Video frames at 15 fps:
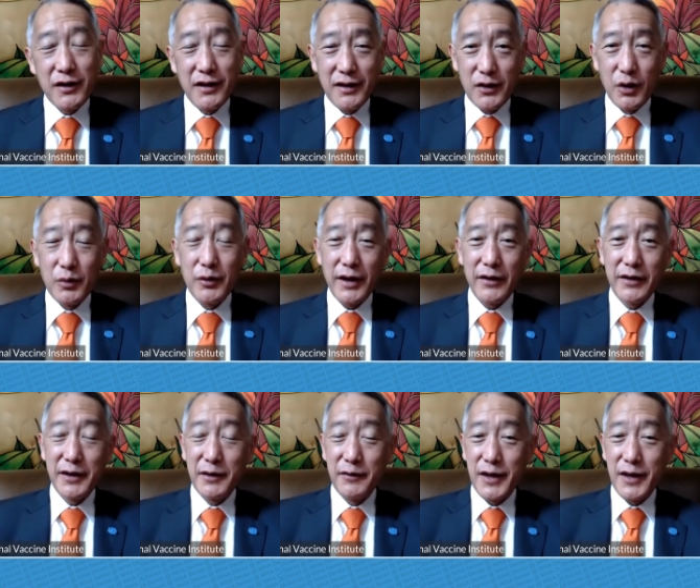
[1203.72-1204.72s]
Global Health
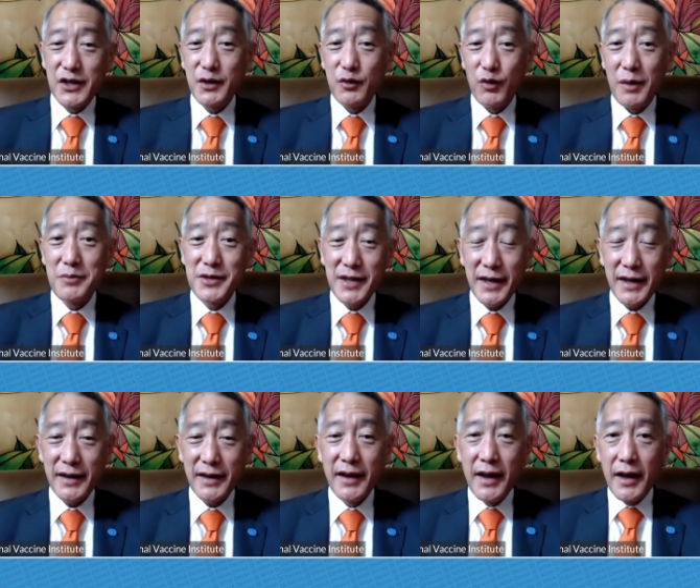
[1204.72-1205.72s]
Innovation website,
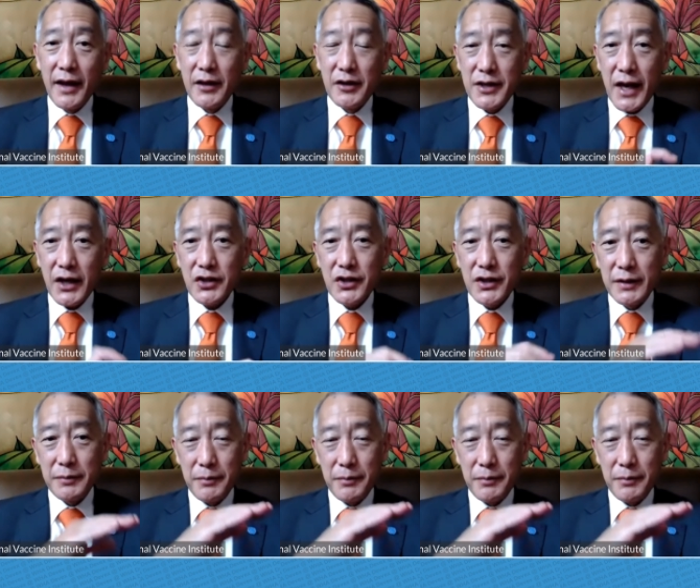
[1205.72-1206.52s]
there's actually